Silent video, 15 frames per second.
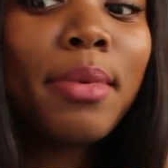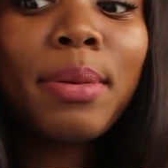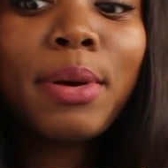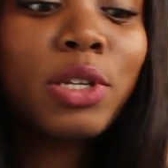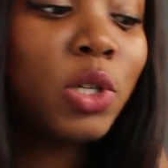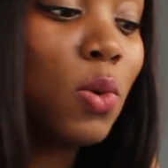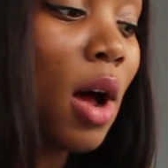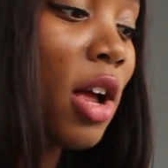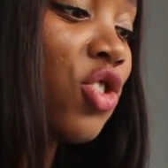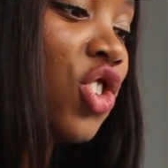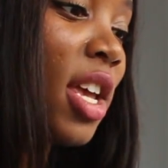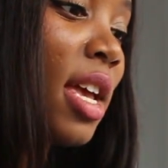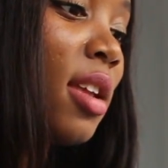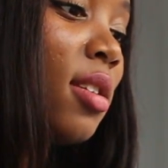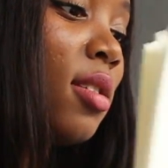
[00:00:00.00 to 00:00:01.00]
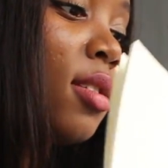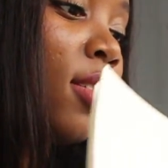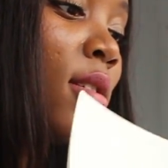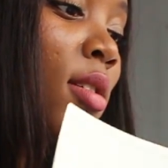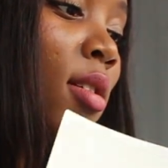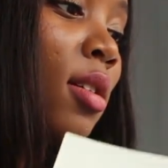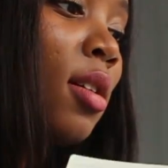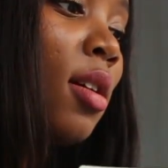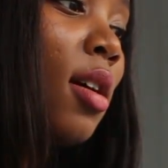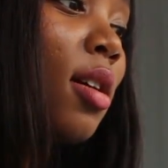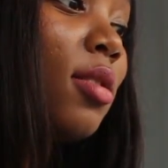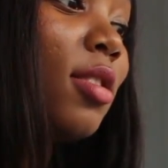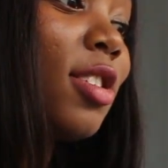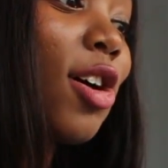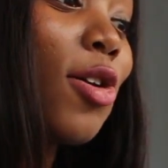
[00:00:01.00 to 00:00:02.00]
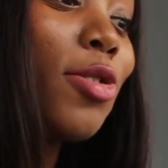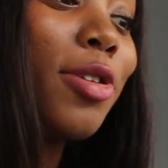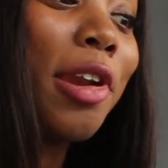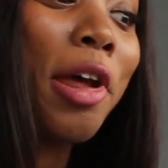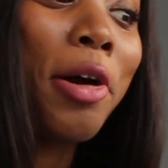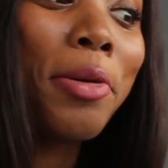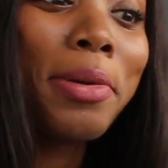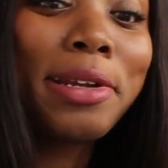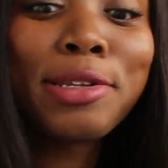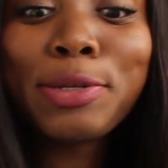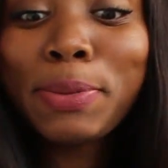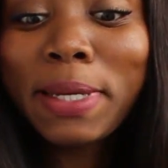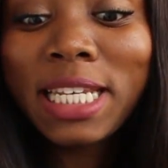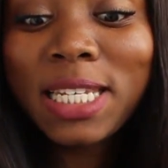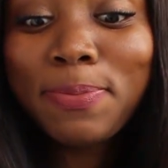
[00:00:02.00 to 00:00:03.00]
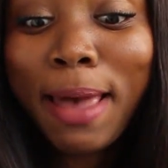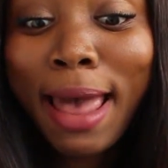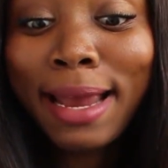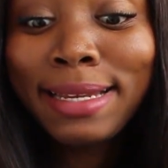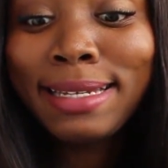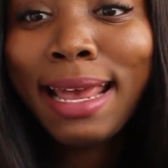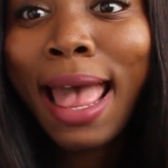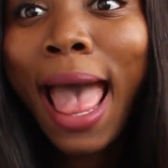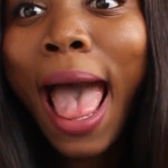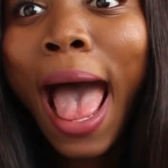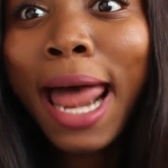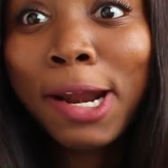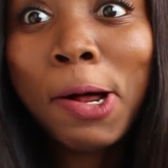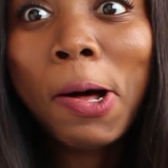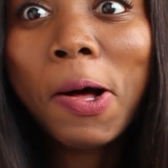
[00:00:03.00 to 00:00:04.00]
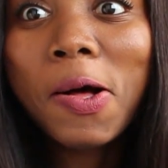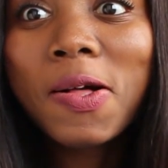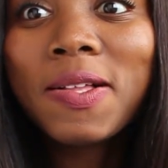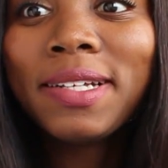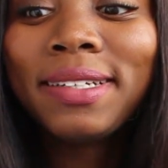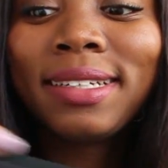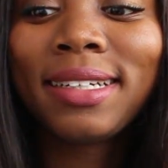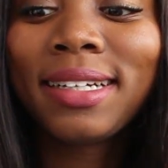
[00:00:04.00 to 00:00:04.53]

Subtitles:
I'm about to watch it. Don't know what to expect at all.